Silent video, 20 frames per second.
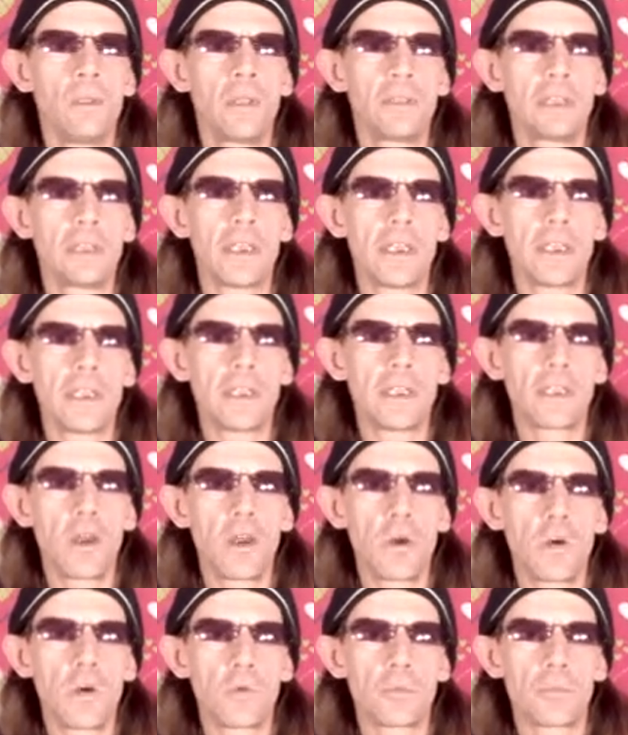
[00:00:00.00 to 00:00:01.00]
The
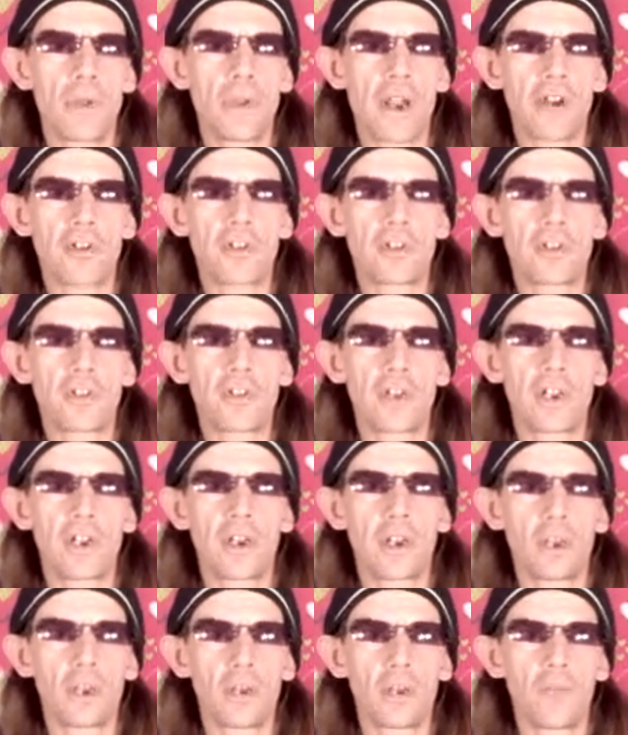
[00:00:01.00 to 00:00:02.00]
ego
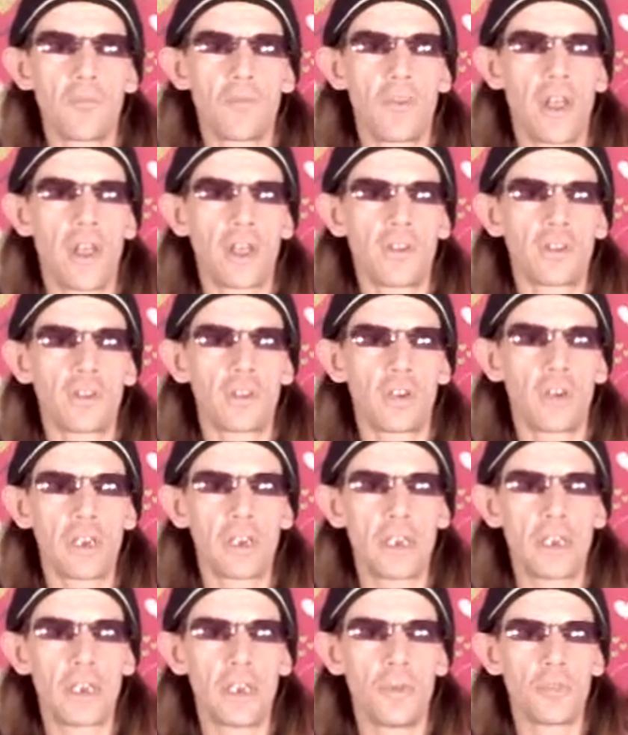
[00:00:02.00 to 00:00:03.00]
parasitic infection
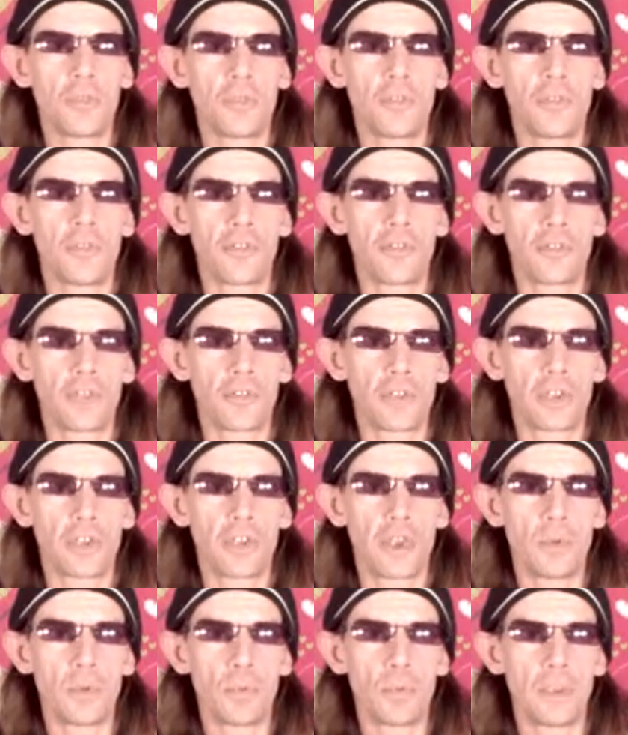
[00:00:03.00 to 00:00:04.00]
keeps you
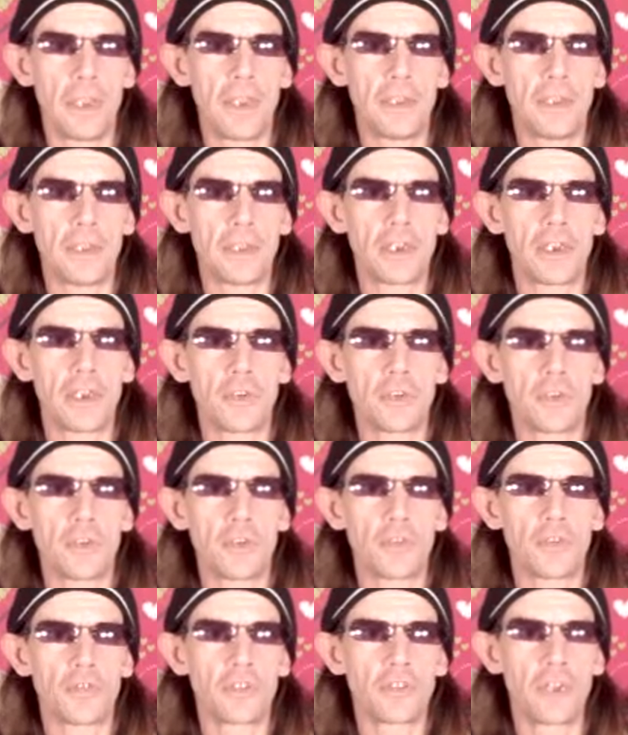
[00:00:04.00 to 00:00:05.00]
asleep in the
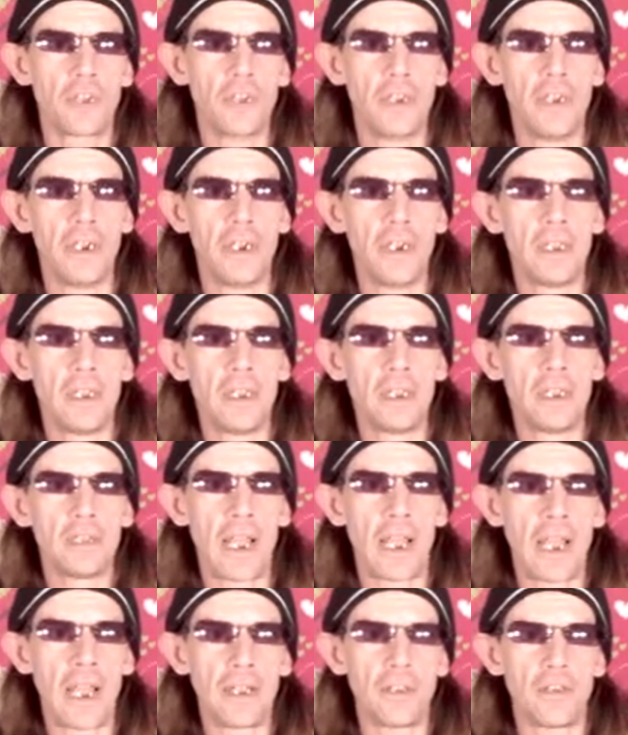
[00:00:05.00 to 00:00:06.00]
illusion
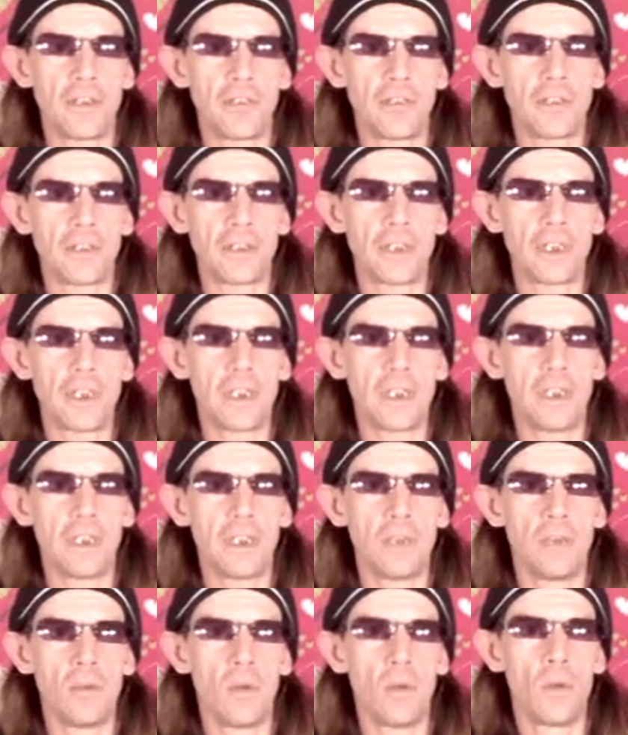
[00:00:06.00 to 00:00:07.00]
that you see
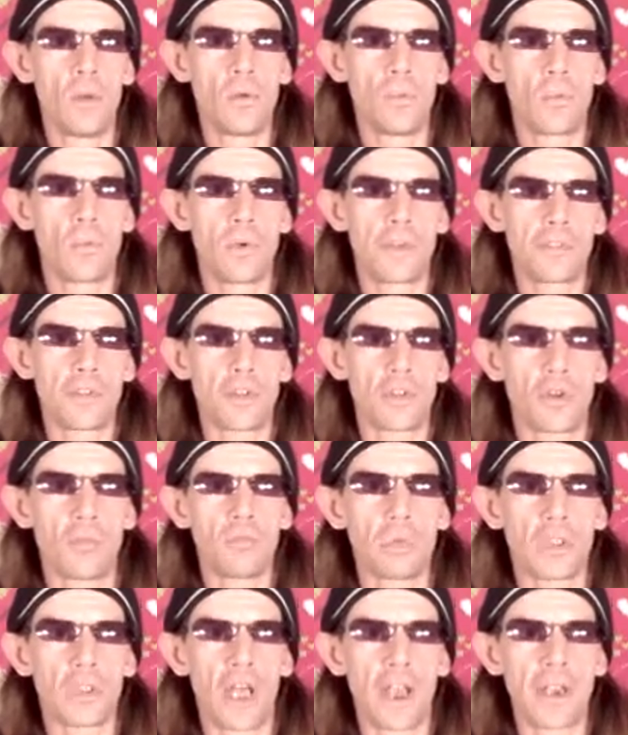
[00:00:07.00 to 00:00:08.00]
with your
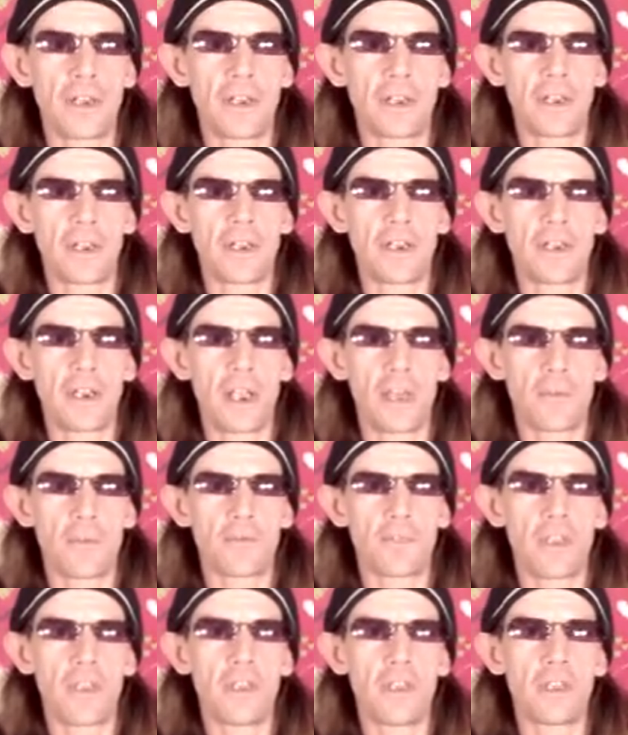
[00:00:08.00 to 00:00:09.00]
blind and deaf
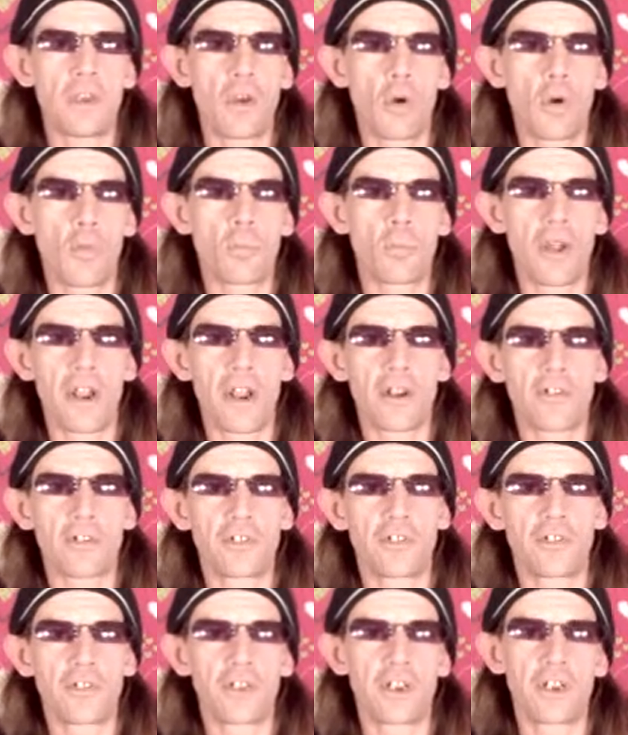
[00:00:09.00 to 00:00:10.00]
ego
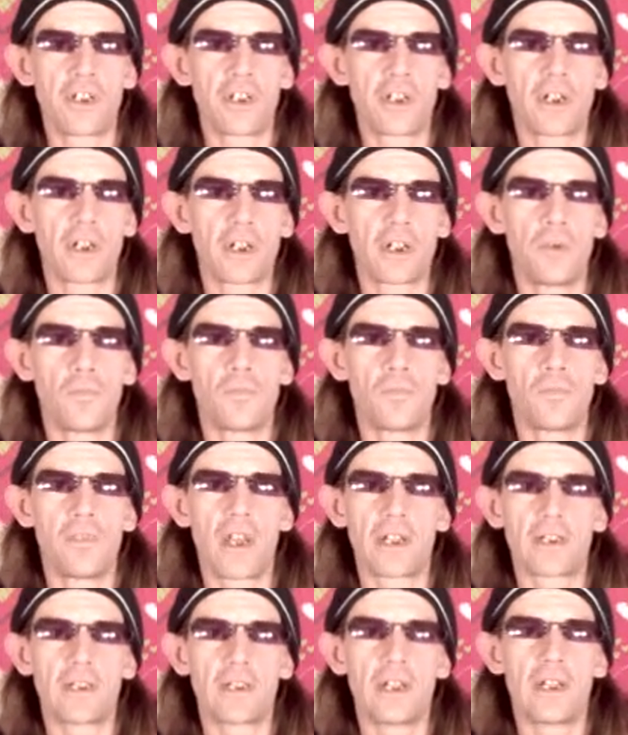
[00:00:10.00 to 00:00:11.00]
parasitic
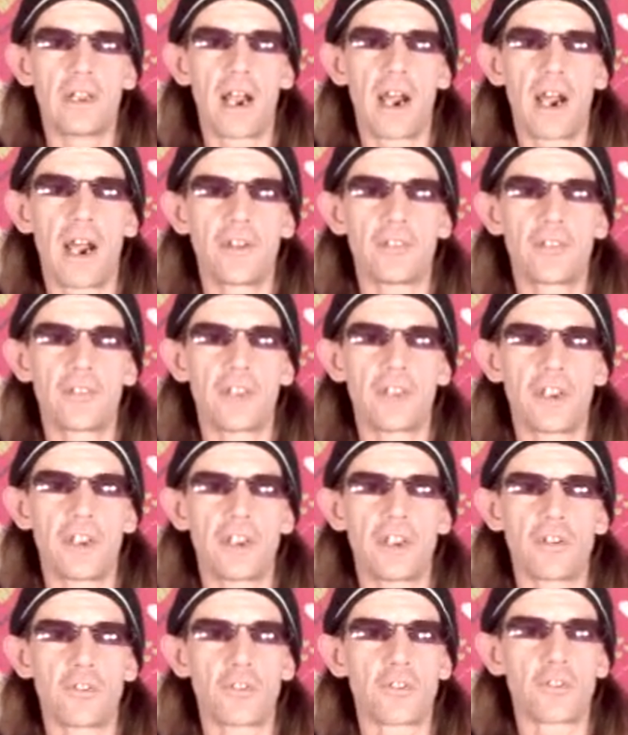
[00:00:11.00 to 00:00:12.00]
infected eyes and
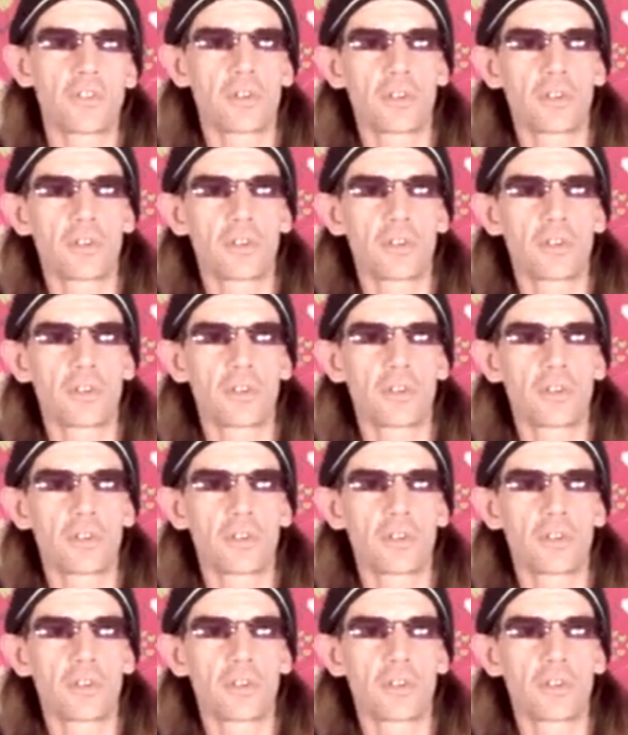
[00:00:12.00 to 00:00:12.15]
ears.